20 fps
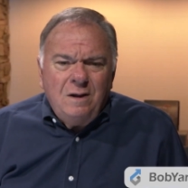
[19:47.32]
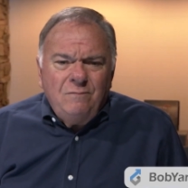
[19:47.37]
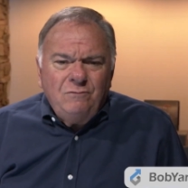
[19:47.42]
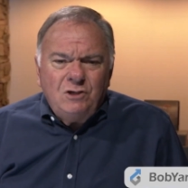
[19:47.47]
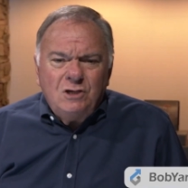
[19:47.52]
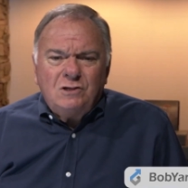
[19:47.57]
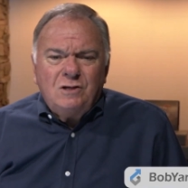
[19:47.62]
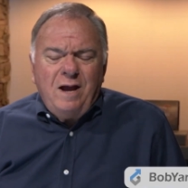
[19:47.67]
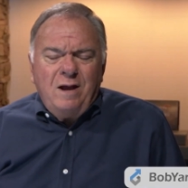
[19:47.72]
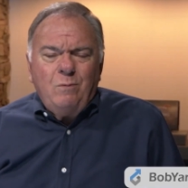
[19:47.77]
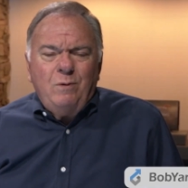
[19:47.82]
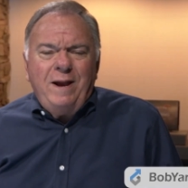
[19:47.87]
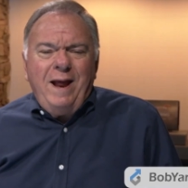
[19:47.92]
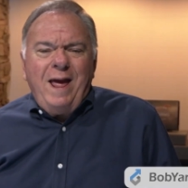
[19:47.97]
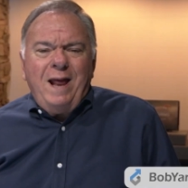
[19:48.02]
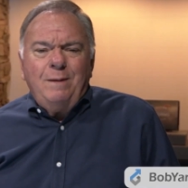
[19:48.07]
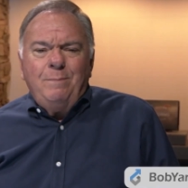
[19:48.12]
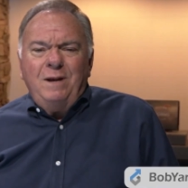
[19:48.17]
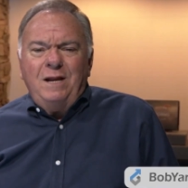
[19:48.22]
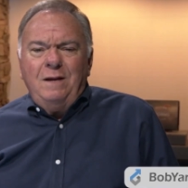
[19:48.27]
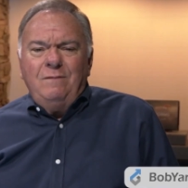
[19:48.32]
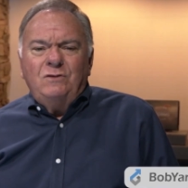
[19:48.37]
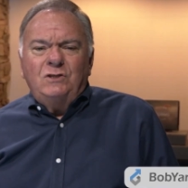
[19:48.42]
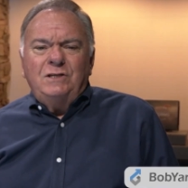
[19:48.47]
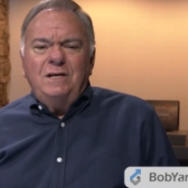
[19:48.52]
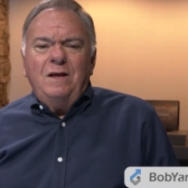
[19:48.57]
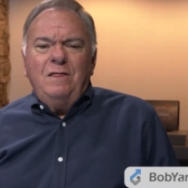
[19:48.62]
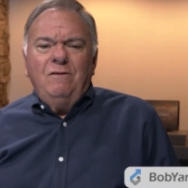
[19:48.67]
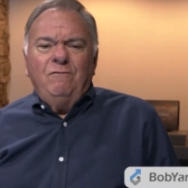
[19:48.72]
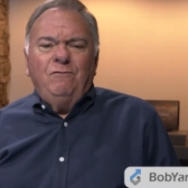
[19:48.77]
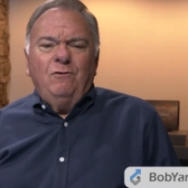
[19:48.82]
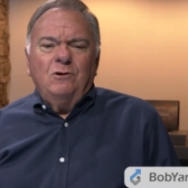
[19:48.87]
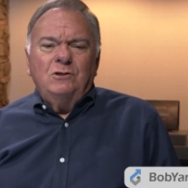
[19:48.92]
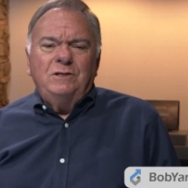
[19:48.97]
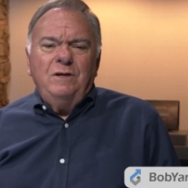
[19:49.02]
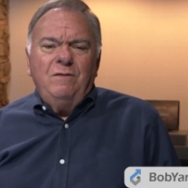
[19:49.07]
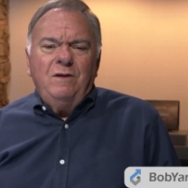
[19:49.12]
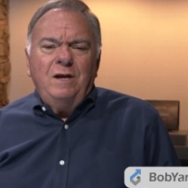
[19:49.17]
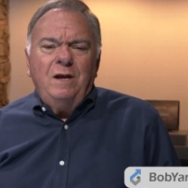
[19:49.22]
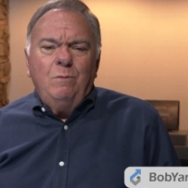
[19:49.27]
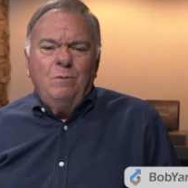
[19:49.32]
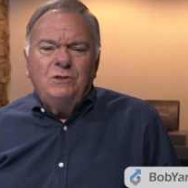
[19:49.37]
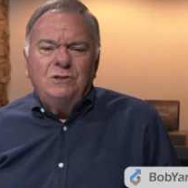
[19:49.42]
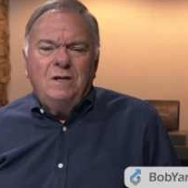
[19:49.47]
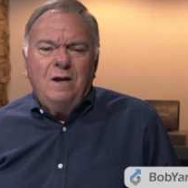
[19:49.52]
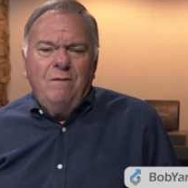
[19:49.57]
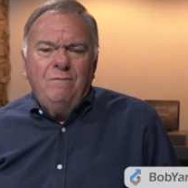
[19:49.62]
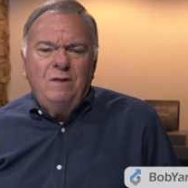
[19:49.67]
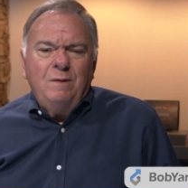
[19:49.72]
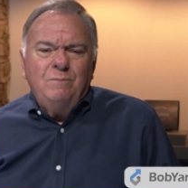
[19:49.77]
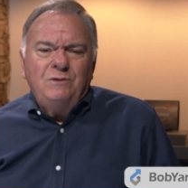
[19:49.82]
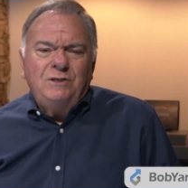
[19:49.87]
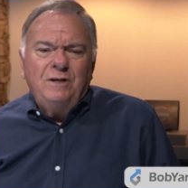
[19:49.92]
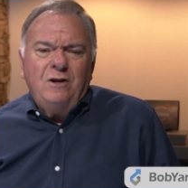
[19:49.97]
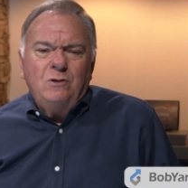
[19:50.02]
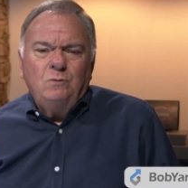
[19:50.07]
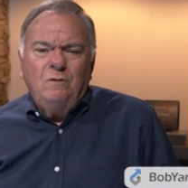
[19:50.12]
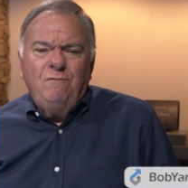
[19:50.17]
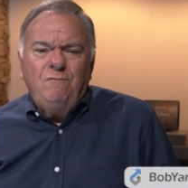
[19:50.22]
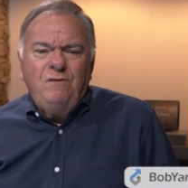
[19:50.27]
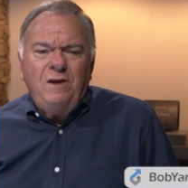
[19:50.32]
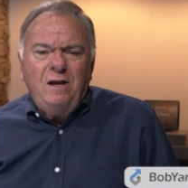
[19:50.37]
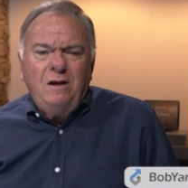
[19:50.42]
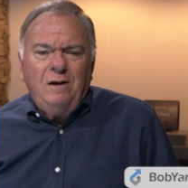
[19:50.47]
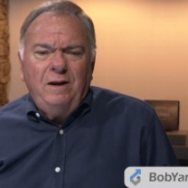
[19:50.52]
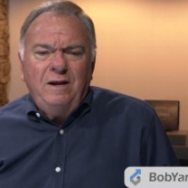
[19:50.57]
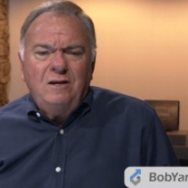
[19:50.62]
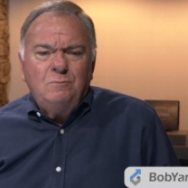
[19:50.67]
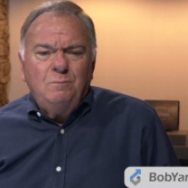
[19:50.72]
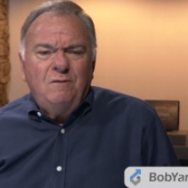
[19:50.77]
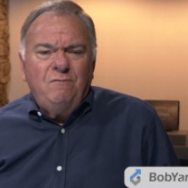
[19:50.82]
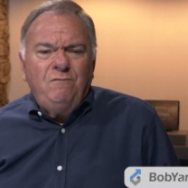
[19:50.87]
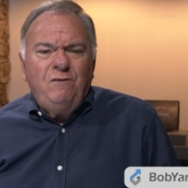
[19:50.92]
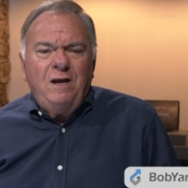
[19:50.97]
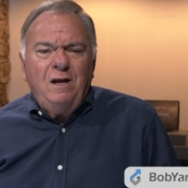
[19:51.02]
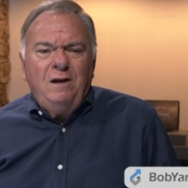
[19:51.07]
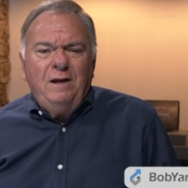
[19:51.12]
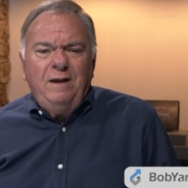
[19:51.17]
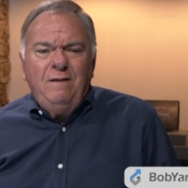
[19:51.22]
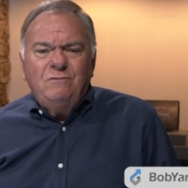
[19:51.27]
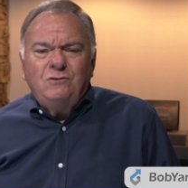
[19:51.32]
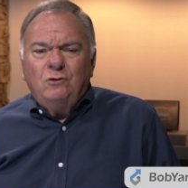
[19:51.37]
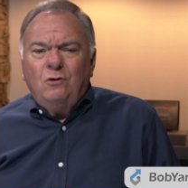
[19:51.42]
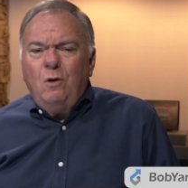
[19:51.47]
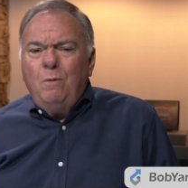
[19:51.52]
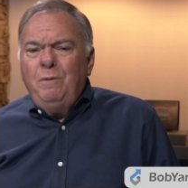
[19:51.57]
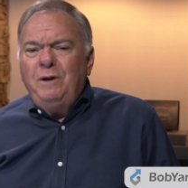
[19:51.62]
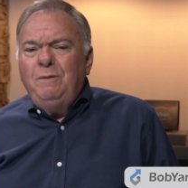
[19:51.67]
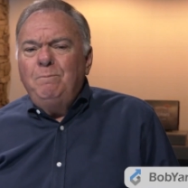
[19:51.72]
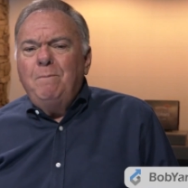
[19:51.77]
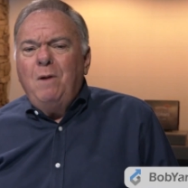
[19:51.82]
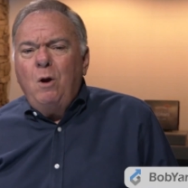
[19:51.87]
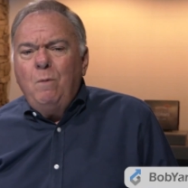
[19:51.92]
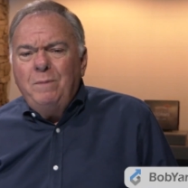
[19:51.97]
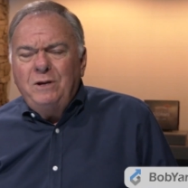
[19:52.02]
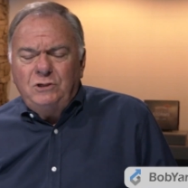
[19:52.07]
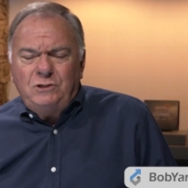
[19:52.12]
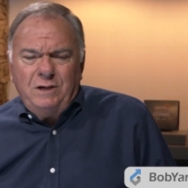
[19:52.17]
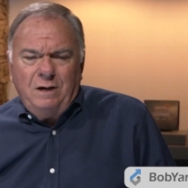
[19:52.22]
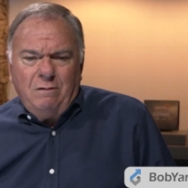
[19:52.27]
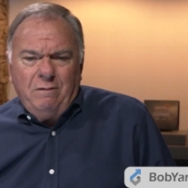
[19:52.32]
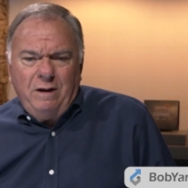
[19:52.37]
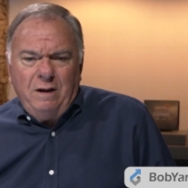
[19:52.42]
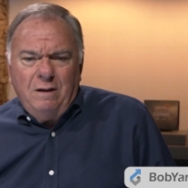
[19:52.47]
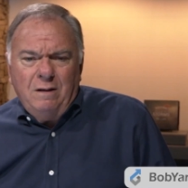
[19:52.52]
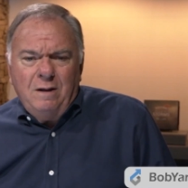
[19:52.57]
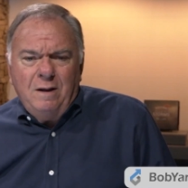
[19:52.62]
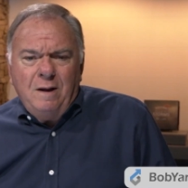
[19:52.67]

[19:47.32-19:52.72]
Just like when Adam and Eve sinned, the first thing they did was cover themselves with fig leaves, but fig leaves are only momentary.